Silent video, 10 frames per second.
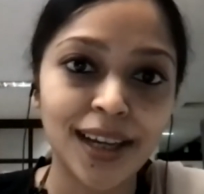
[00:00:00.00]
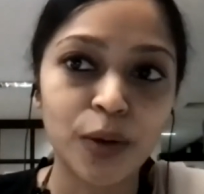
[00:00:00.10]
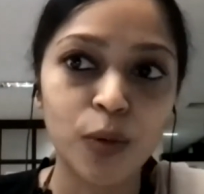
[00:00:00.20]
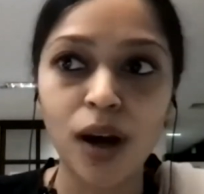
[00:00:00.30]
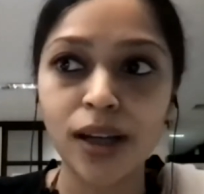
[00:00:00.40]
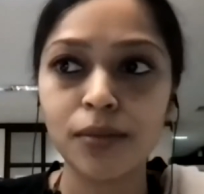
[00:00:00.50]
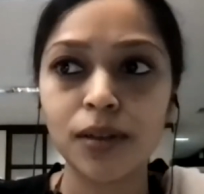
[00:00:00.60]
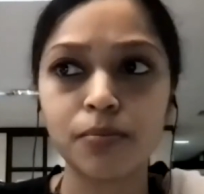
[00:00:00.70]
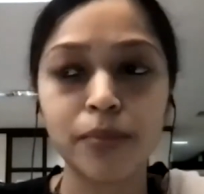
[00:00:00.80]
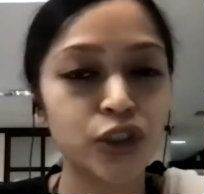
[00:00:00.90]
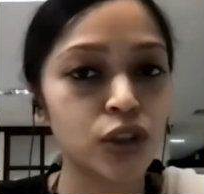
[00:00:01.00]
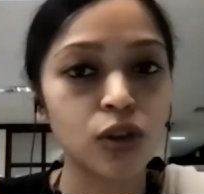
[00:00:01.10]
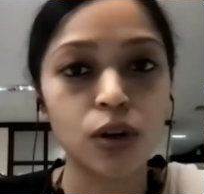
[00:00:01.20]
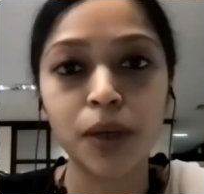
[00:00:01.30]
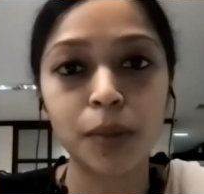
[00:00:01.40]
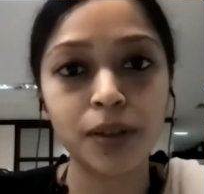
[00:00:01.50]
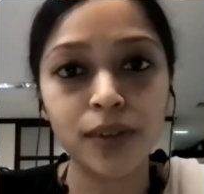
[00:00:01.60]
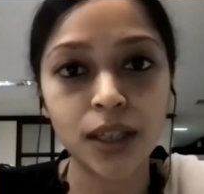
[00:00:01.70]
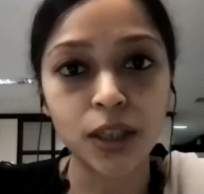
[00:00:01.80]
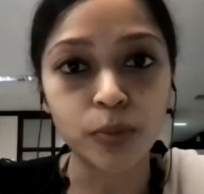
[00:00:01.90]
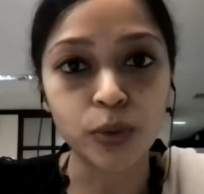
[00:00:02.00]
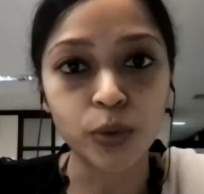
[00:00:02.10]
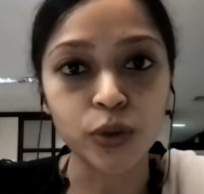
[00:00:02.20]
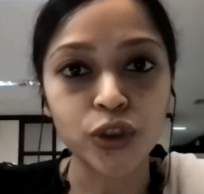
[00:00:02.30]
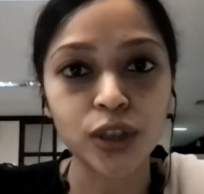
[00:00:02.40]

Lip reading: one measure or maybe even an approach